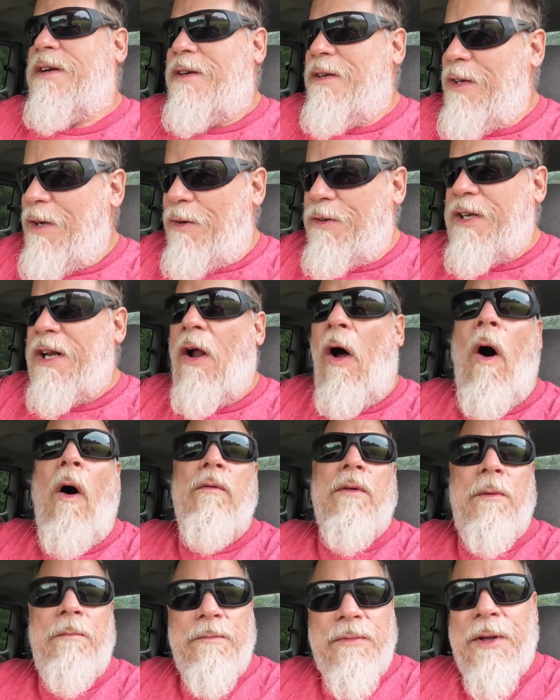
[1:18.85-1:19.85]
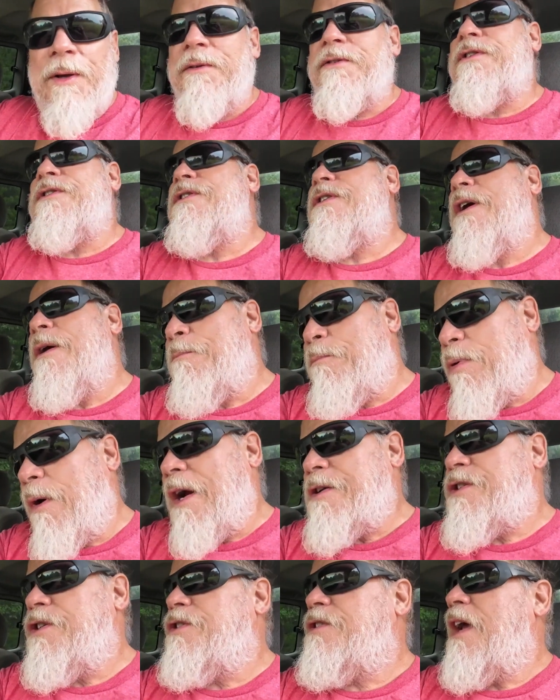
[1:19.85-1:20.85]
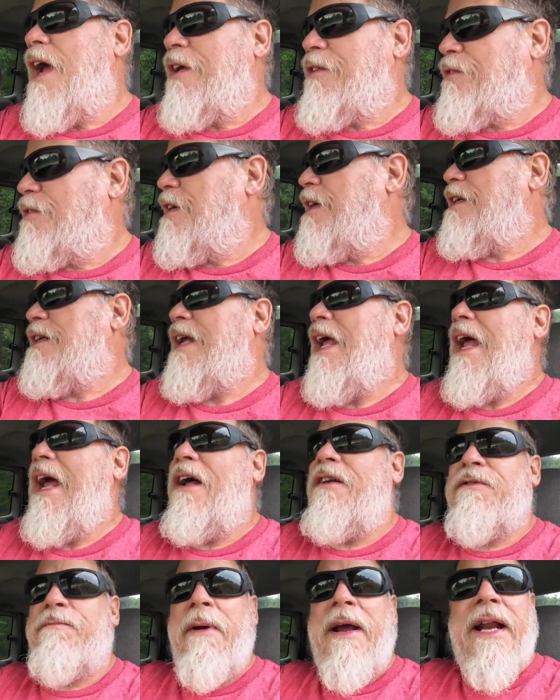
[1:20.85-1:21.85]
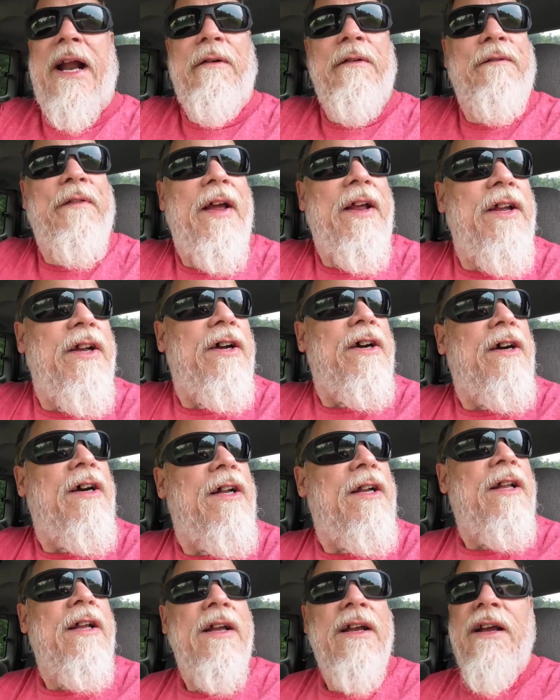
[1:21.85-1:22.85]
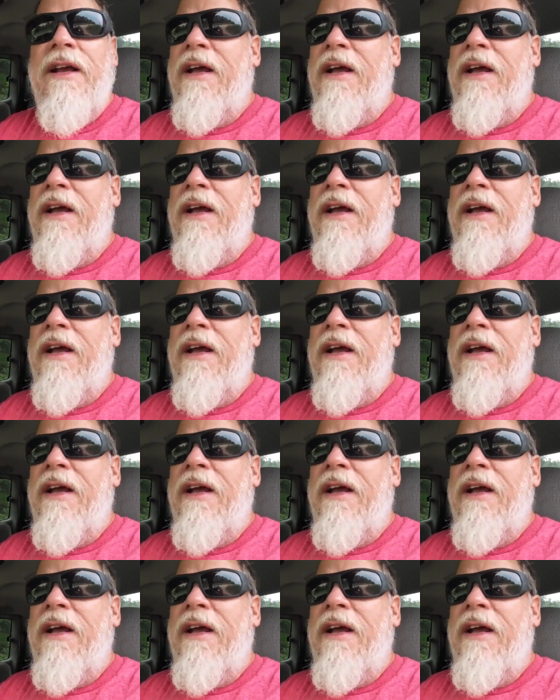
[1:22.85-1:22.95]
Did all the compression checks, leak downs, made everything good.